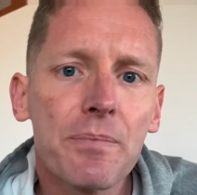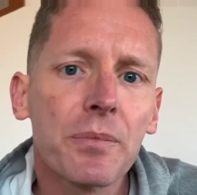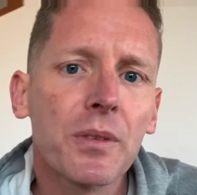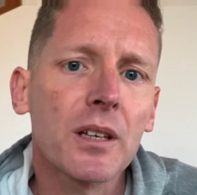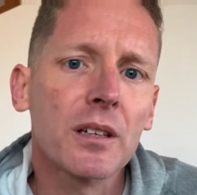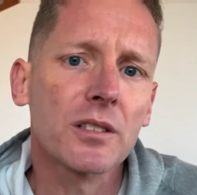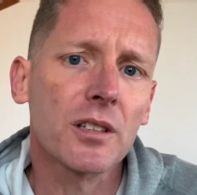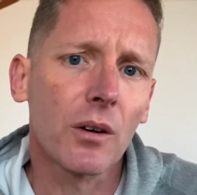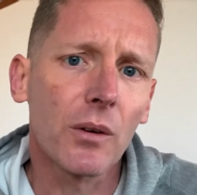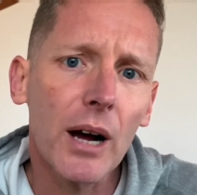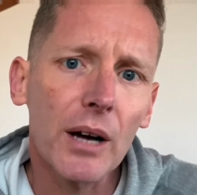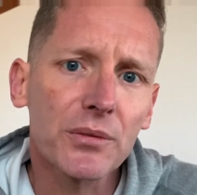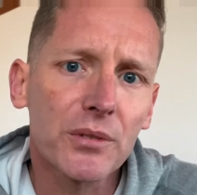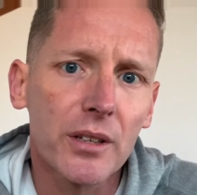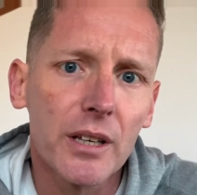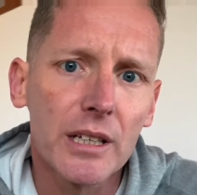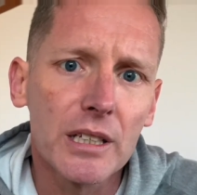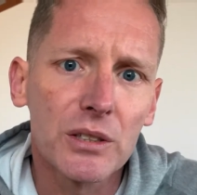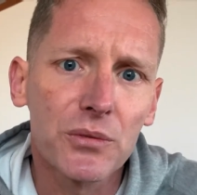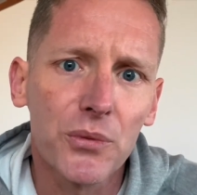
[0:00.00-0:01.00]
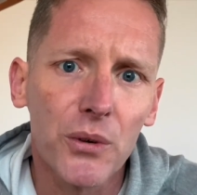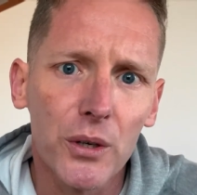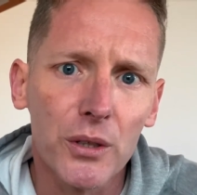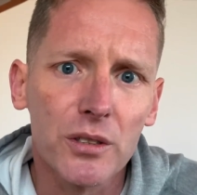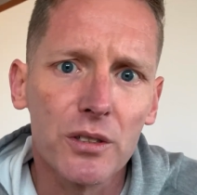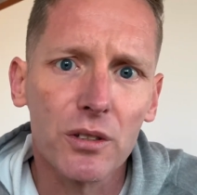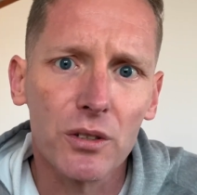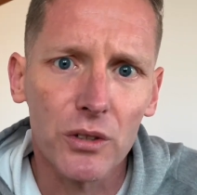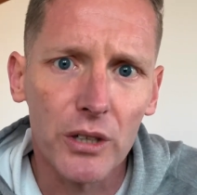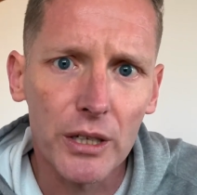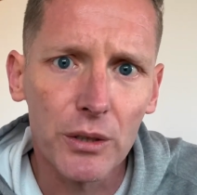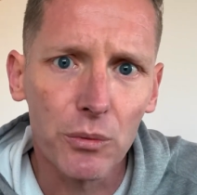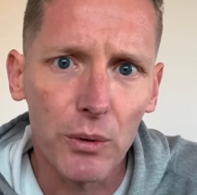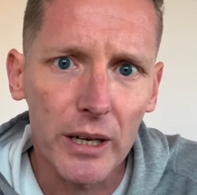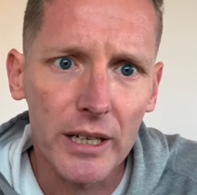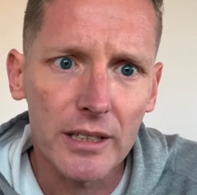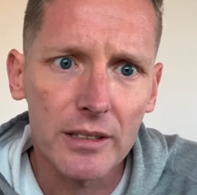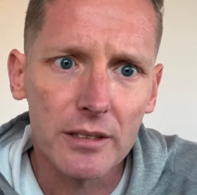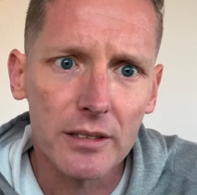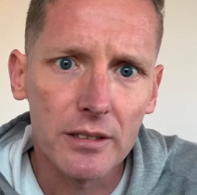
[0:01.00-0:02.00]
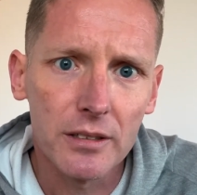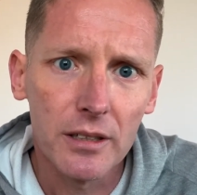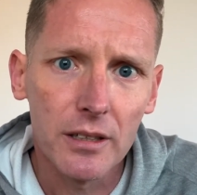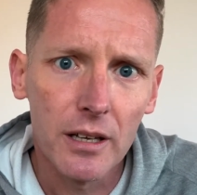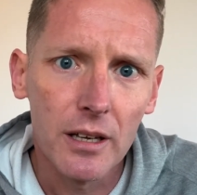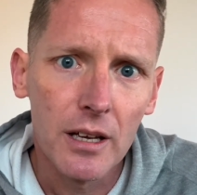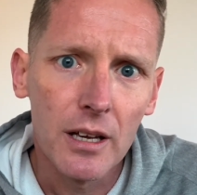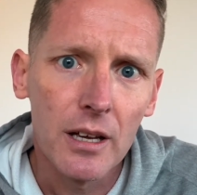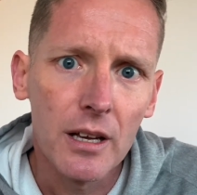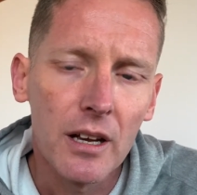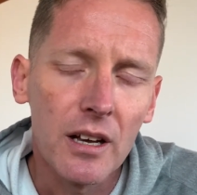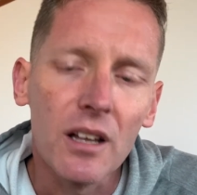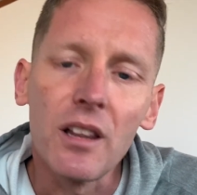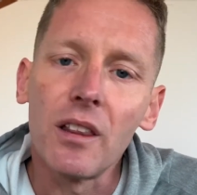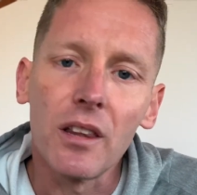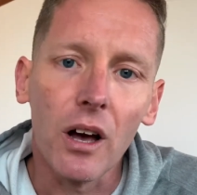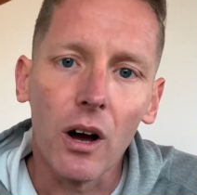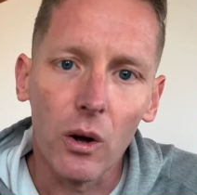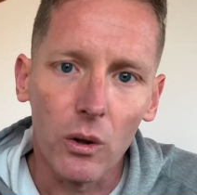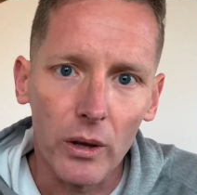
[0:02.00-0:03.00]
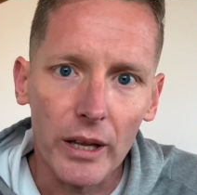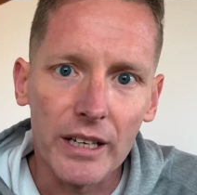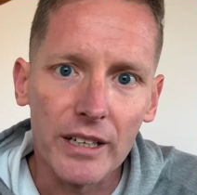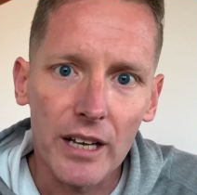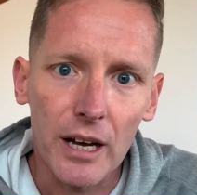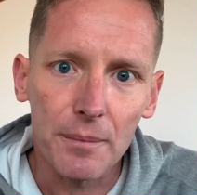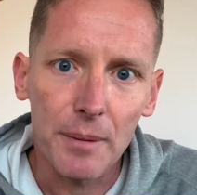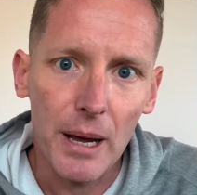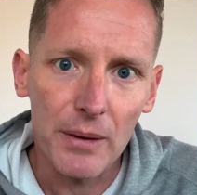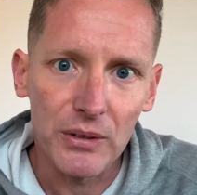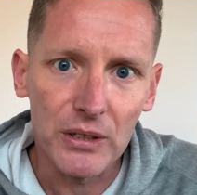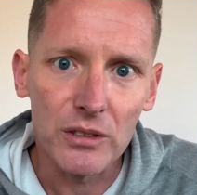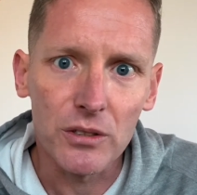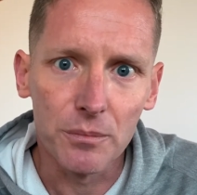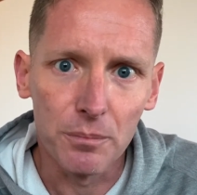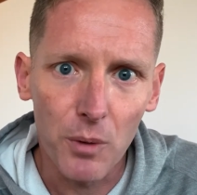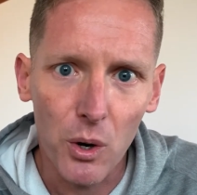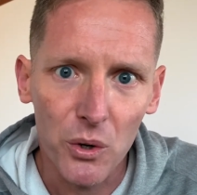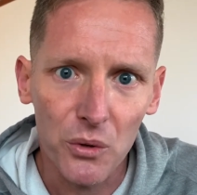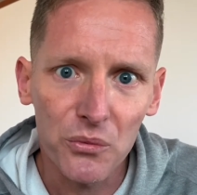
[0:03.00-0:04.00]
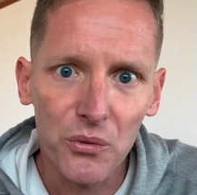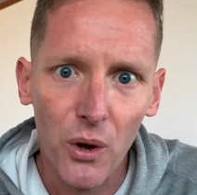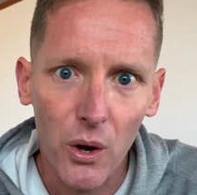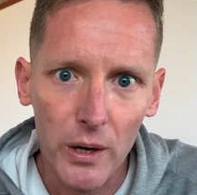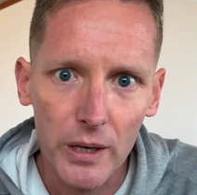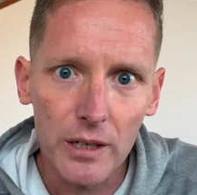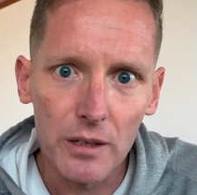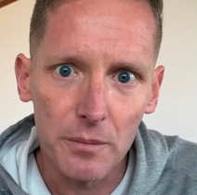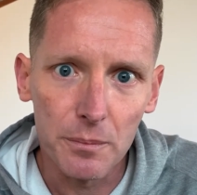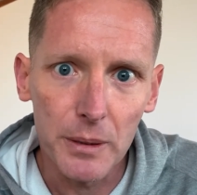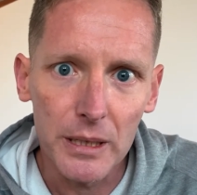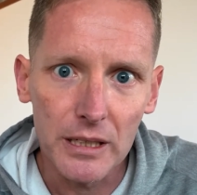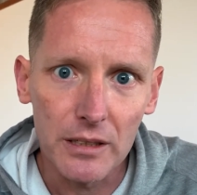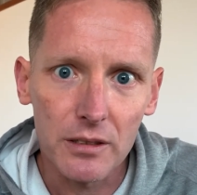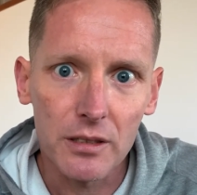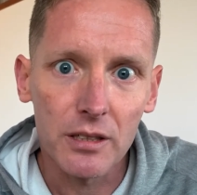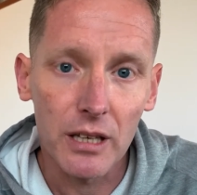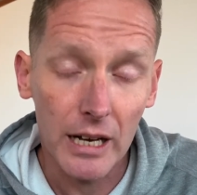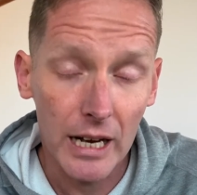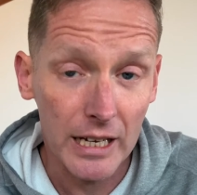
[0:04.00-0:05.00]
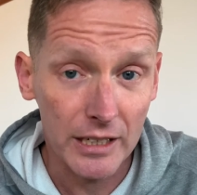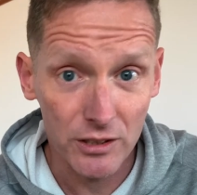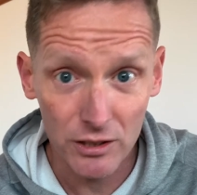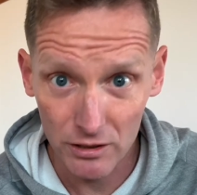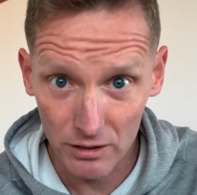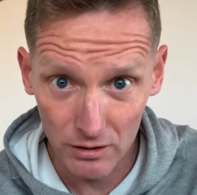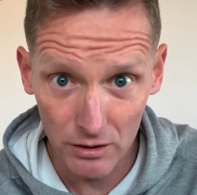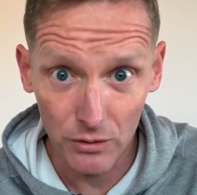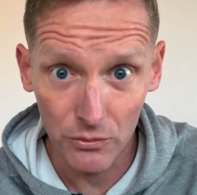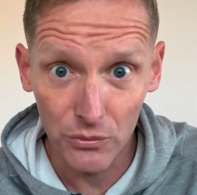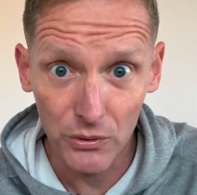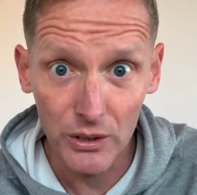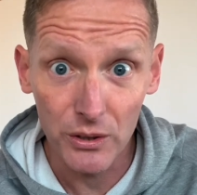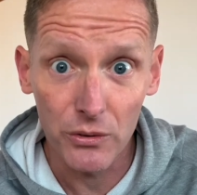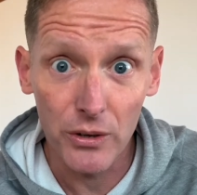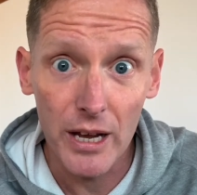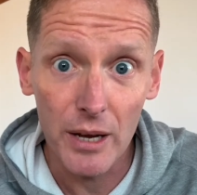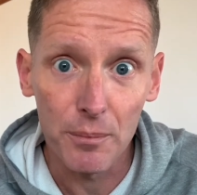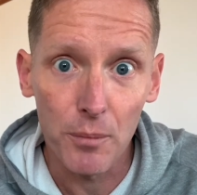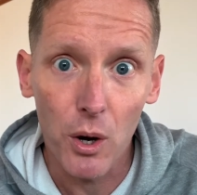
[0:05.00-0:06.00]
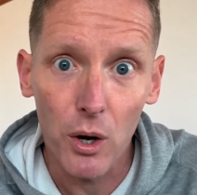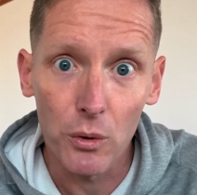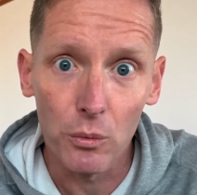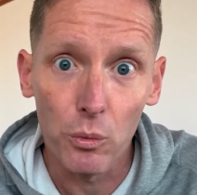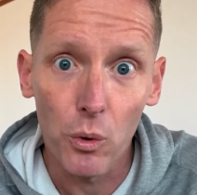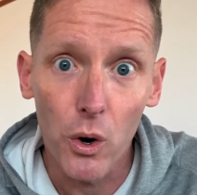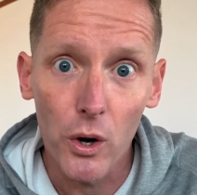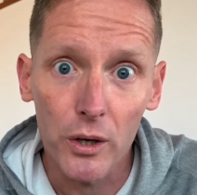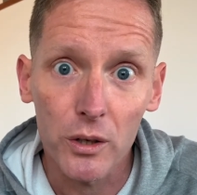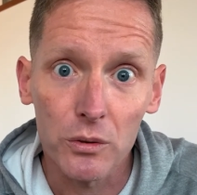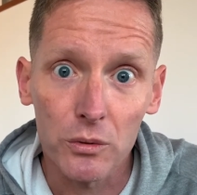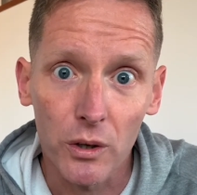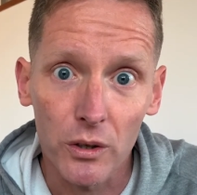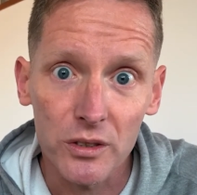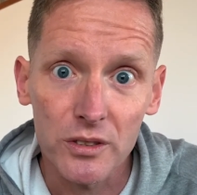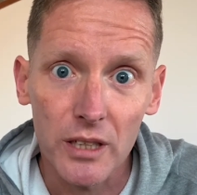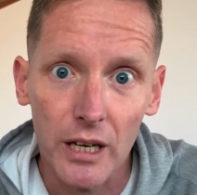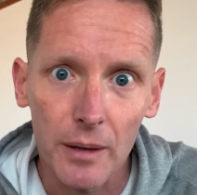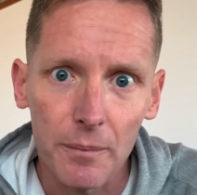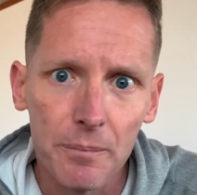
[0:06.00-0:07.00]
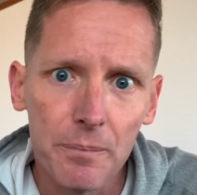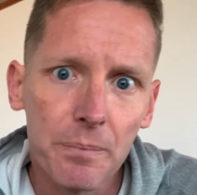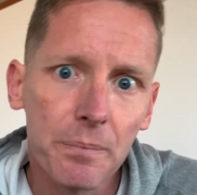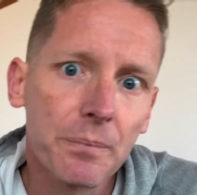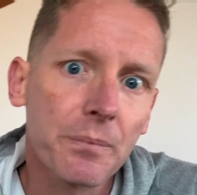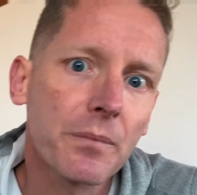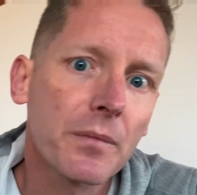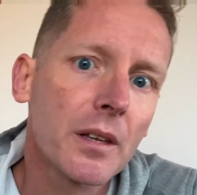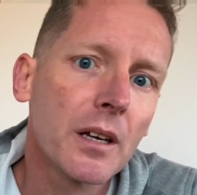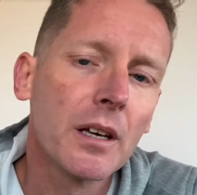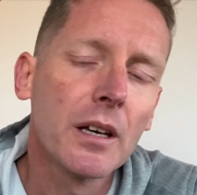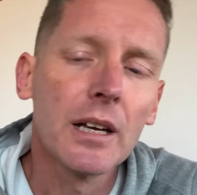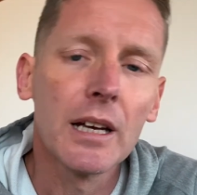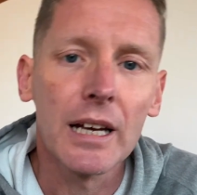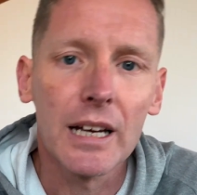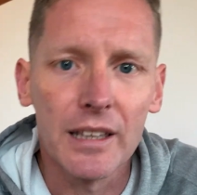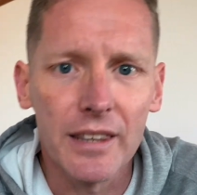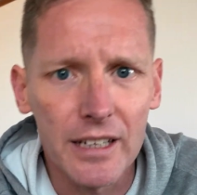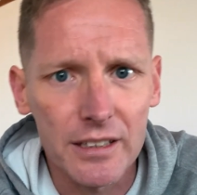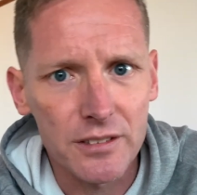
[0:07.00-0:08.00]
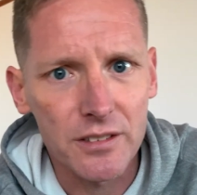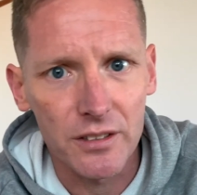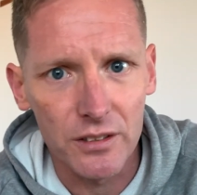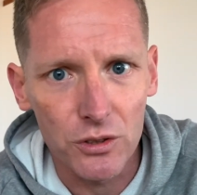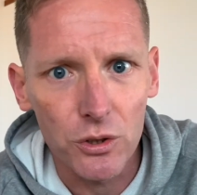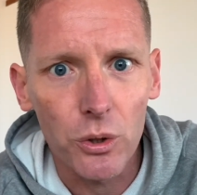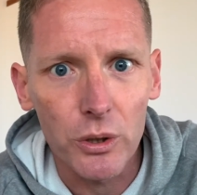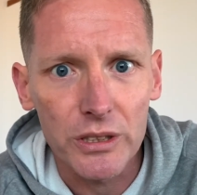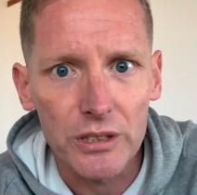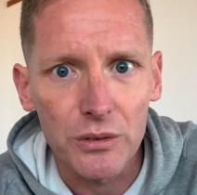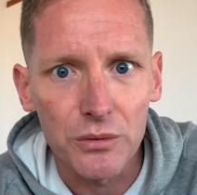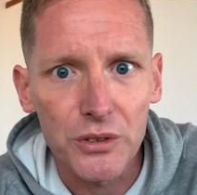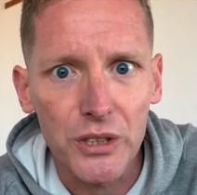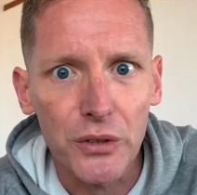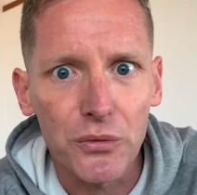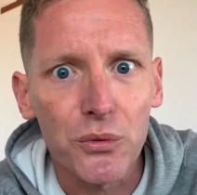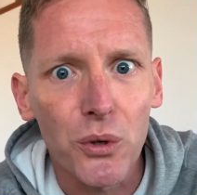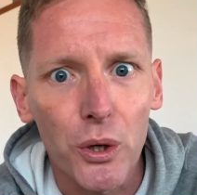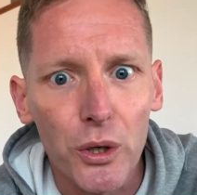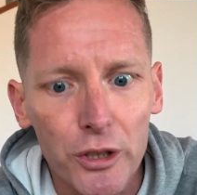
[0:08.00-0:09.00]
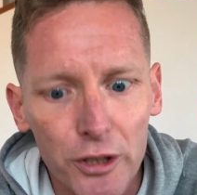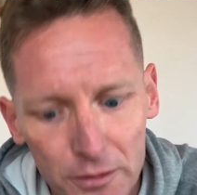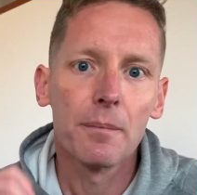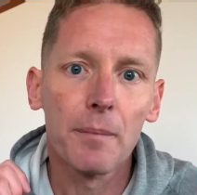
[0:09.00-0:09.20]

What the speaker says: So after these first 3 weeks, I'll end up having to modify it a bit to fit around my work roster. And that's the joys of shift work.